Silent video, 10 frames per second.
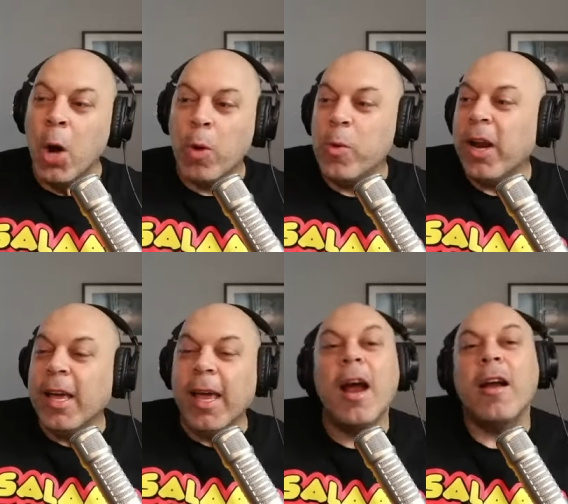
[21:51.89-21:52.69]
we
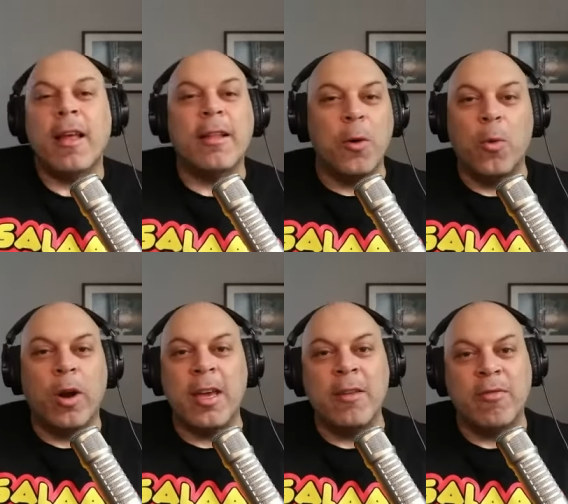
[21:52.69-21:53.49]
wouldn't care that they want
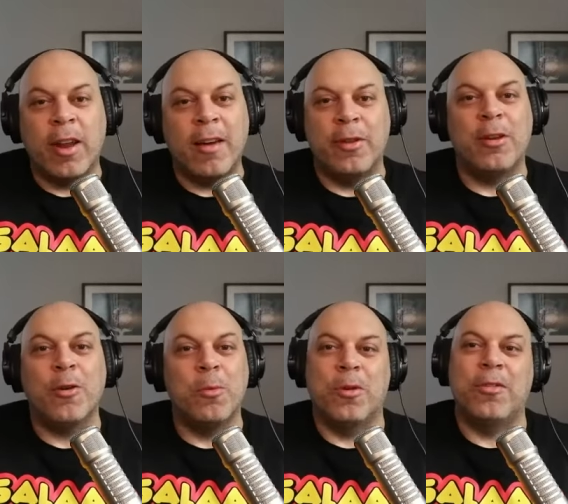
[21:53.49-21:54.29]
to eat falafel
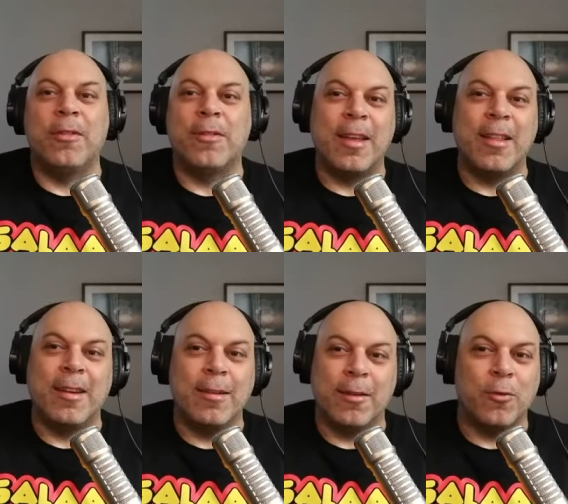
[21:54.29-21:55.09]
and hummus and say
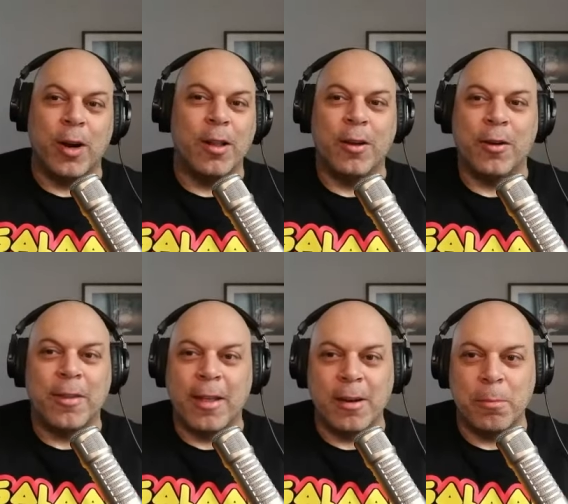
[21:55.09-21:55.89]
that it's Israeli or
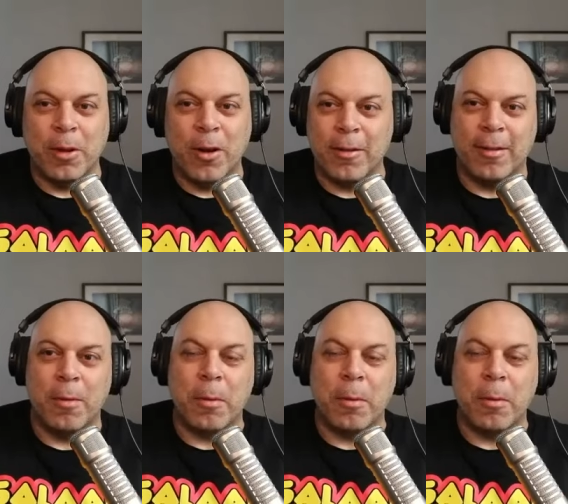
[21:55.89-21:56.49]
say that it belongs to them.